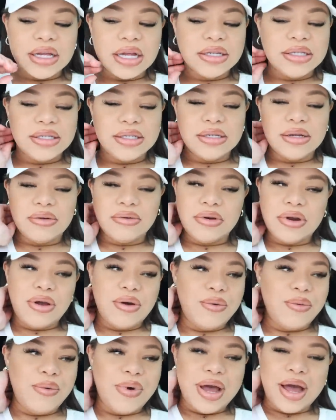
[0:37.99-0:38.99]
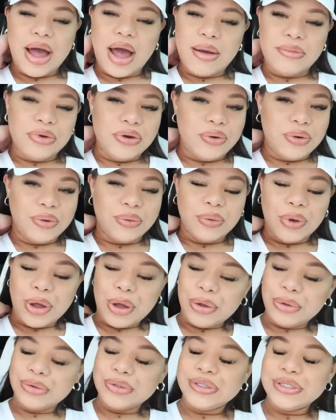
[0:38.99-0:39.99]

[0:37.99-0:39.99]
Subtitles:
I just don't know what I'm doing wrong.